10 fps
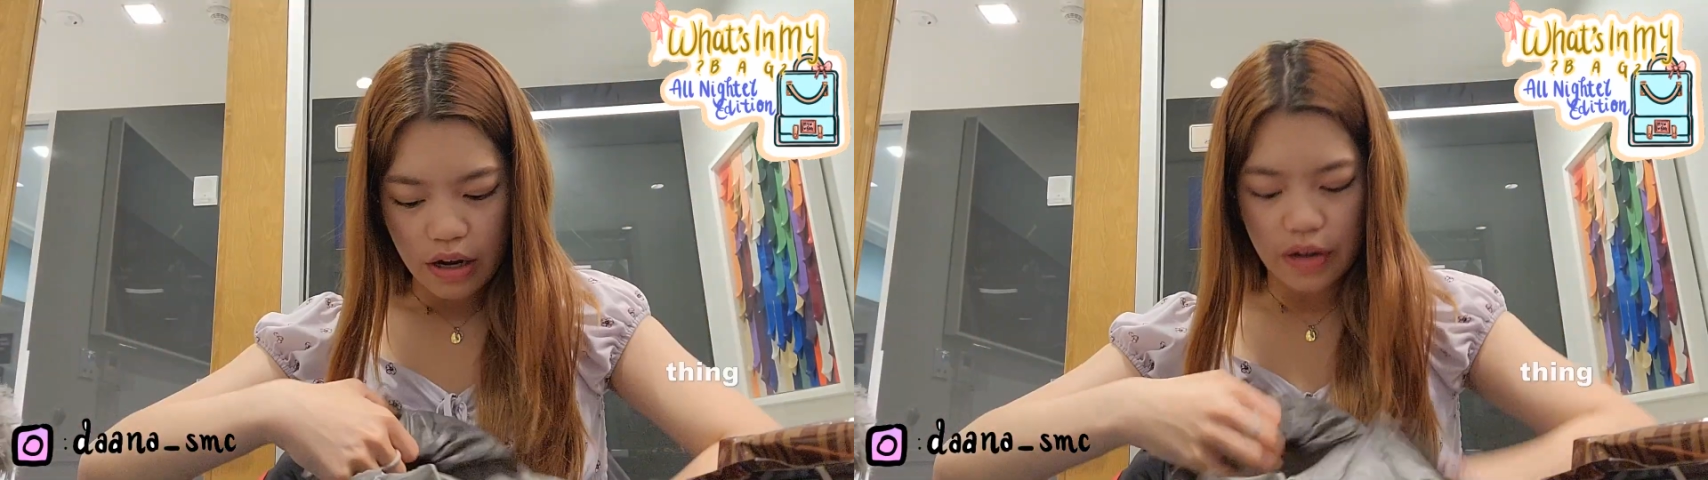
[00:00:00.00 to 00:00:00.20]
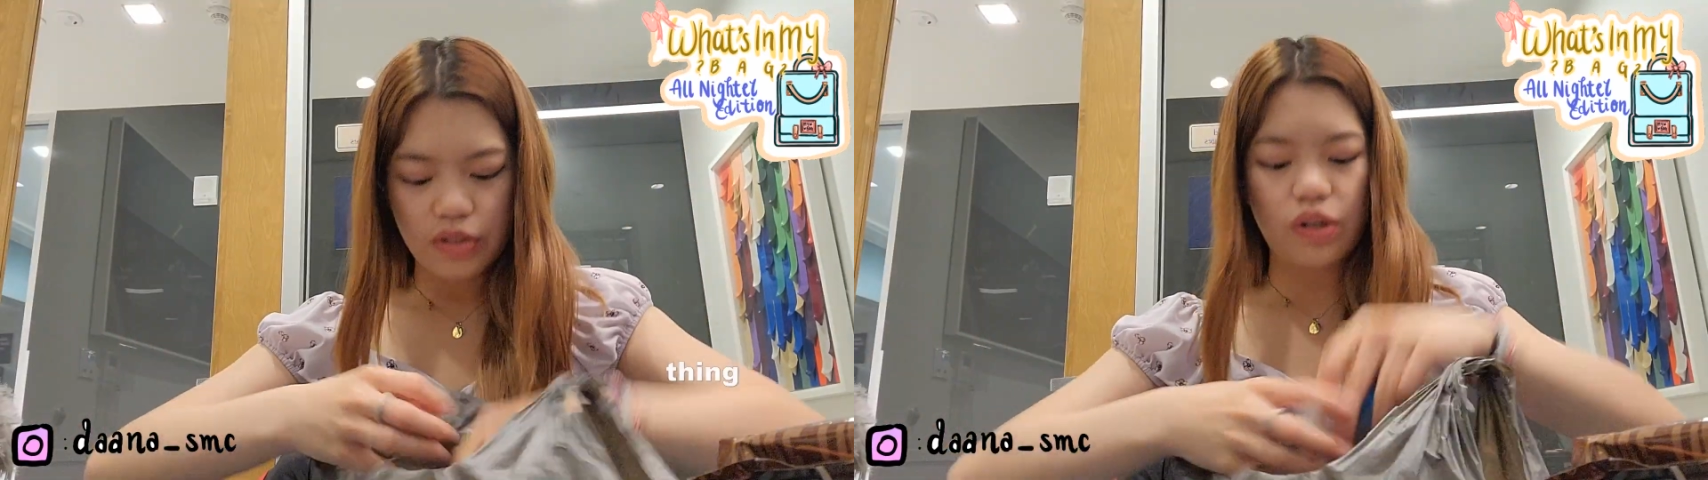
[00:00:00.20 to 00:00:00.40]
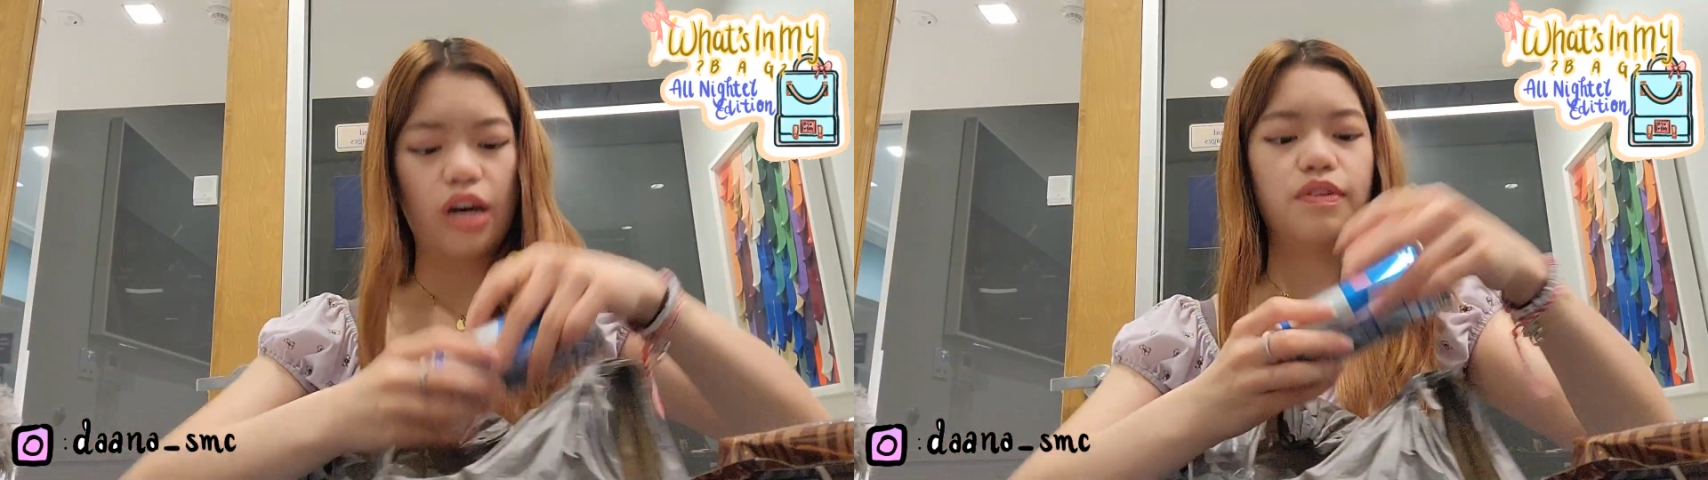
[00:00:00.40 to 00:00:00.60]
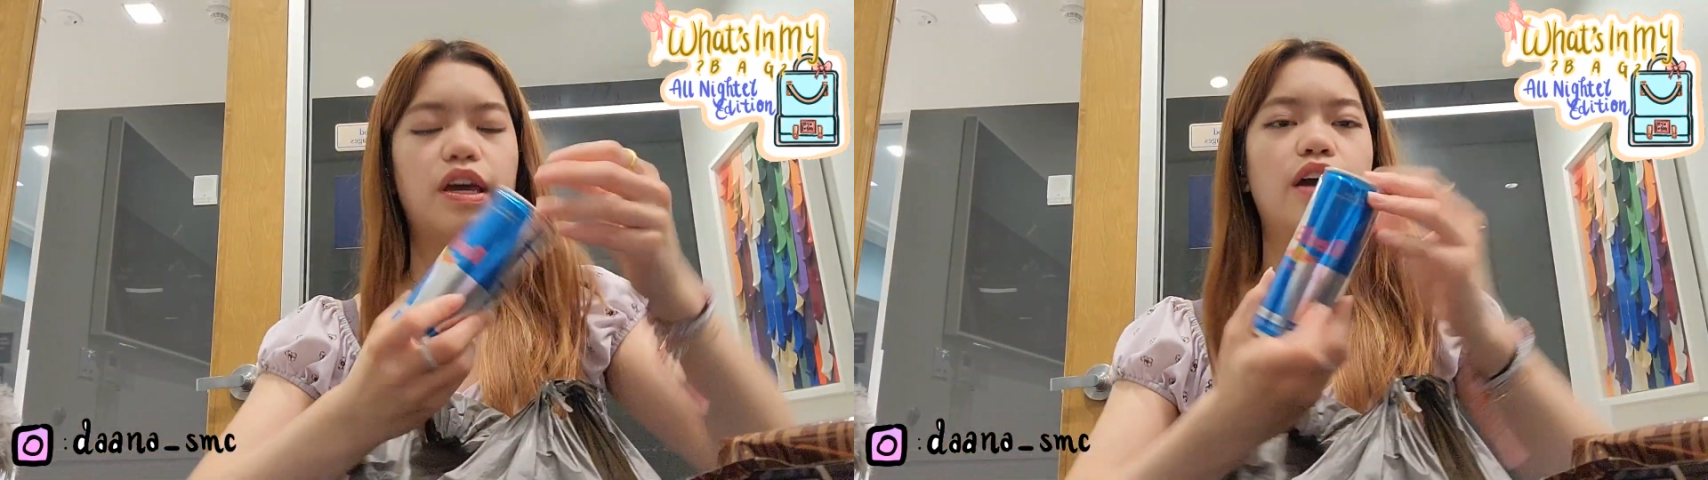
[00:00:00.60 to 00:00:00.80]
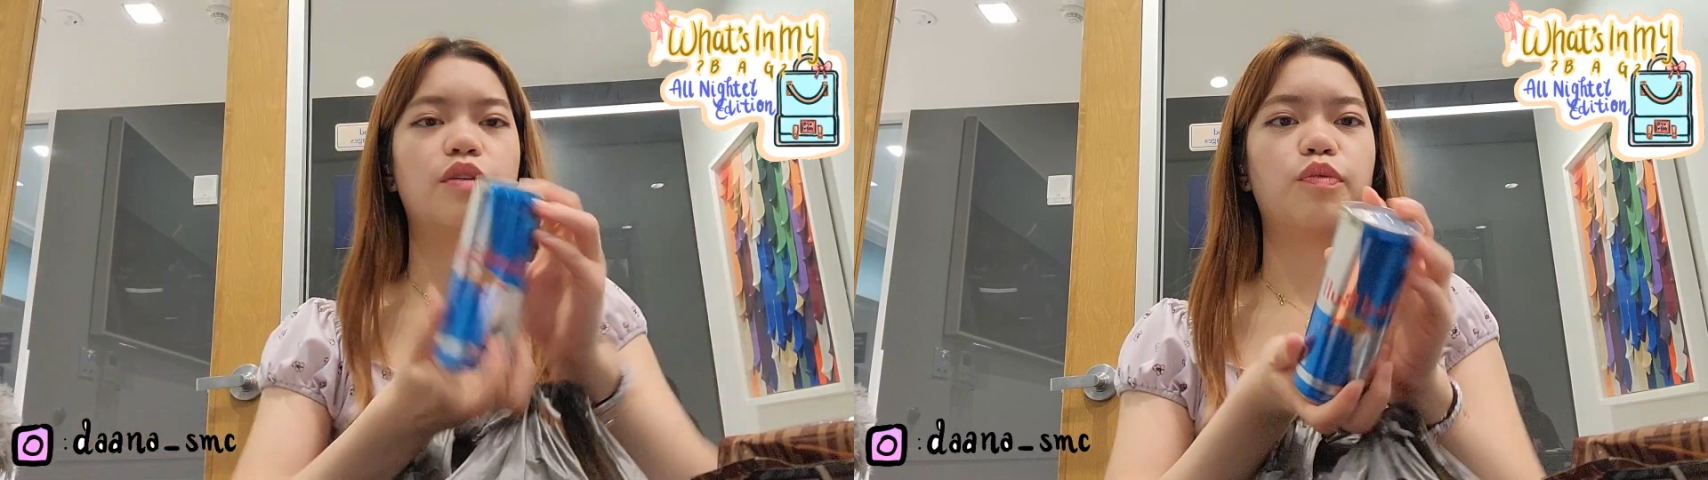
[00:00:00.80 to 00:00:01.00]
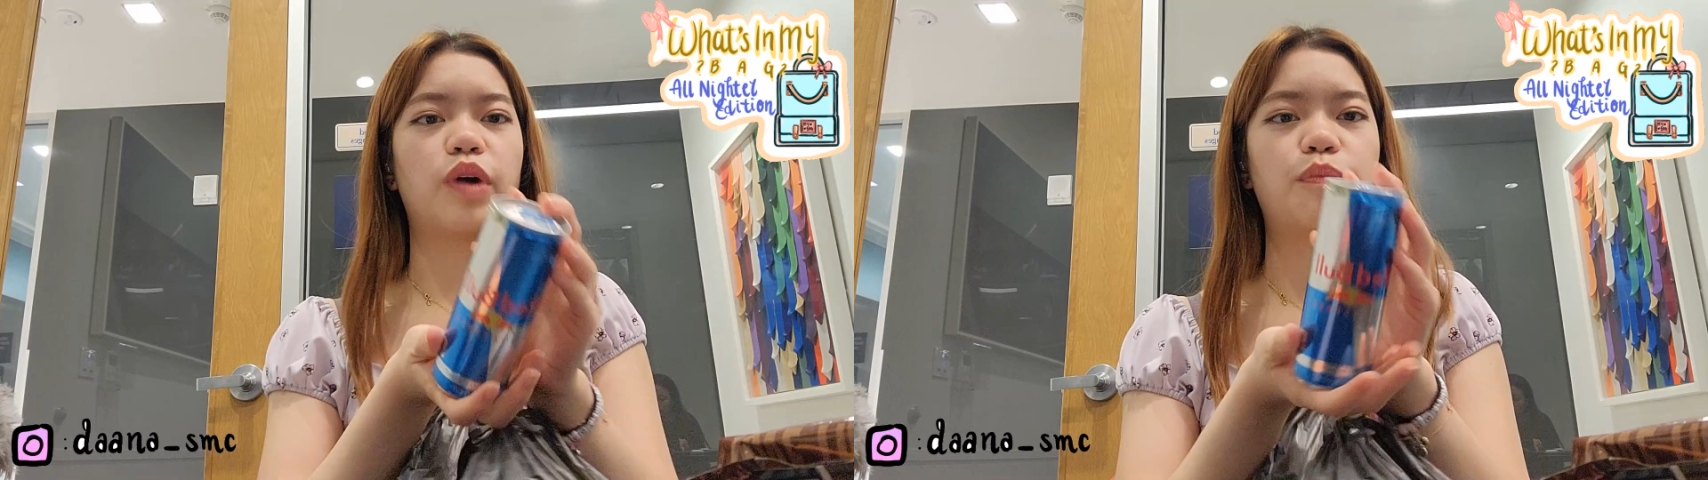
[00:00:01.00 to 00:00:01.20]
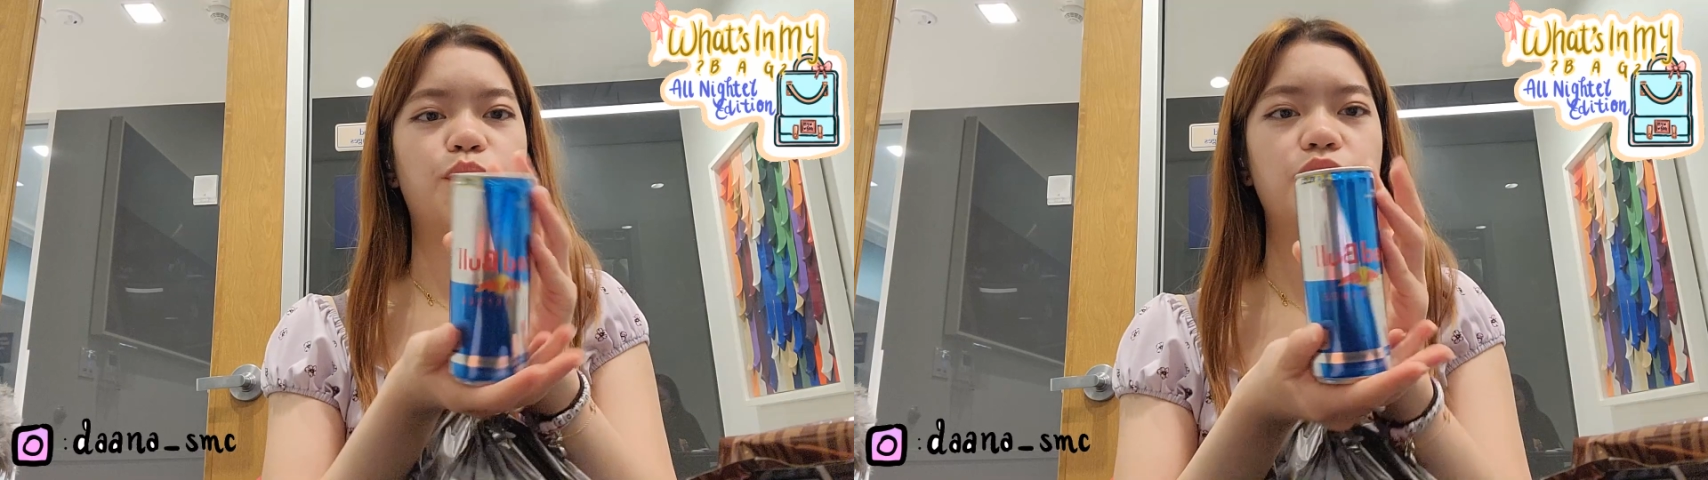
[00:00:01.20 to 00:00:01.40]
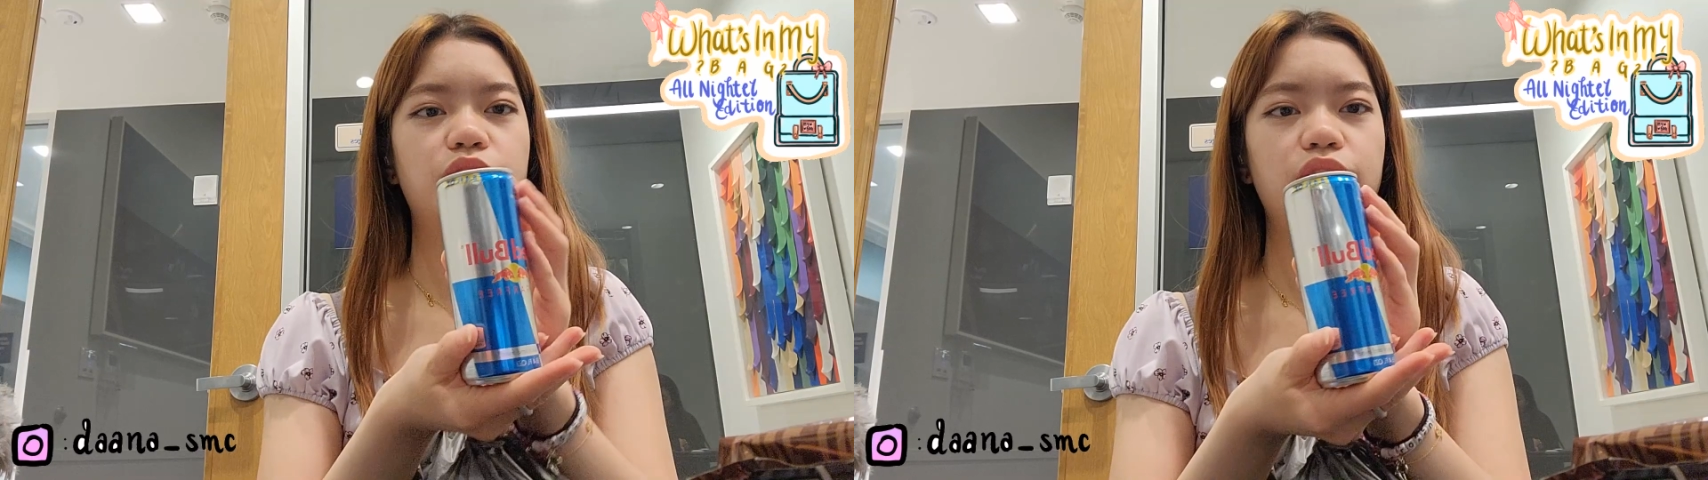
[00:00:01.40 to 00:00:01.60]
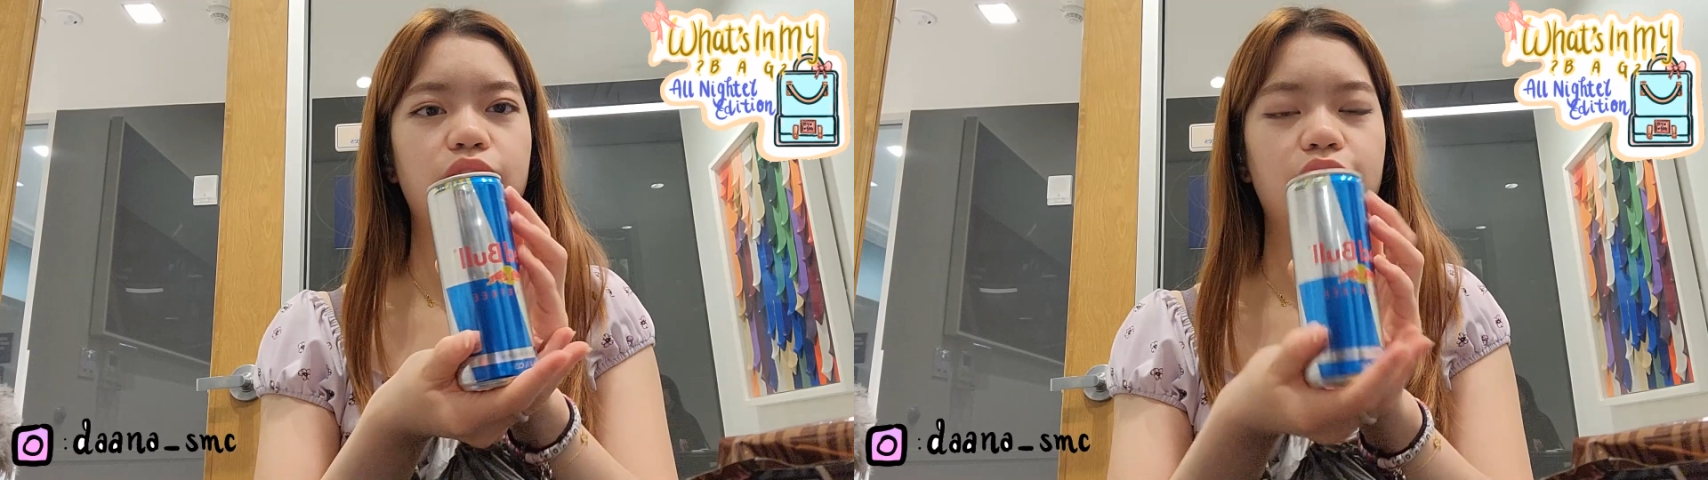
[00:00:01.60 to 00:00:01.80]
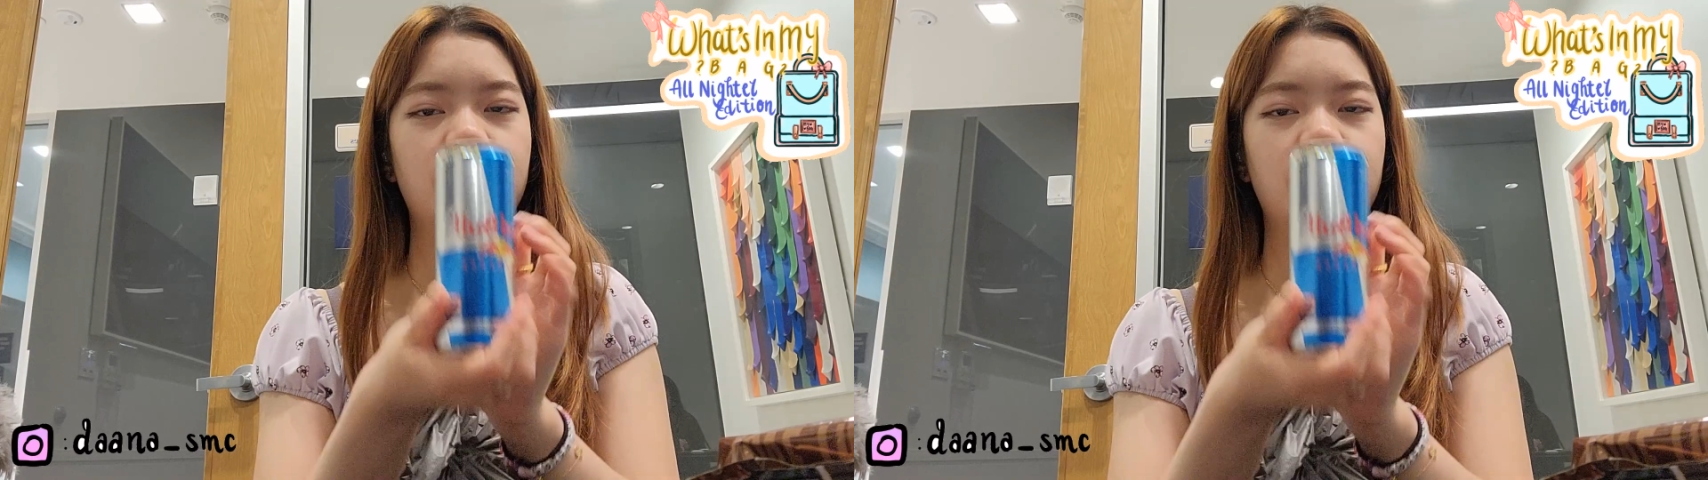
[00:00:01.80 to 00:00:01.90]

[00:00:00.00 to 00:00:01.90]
I also have a can of Red Bull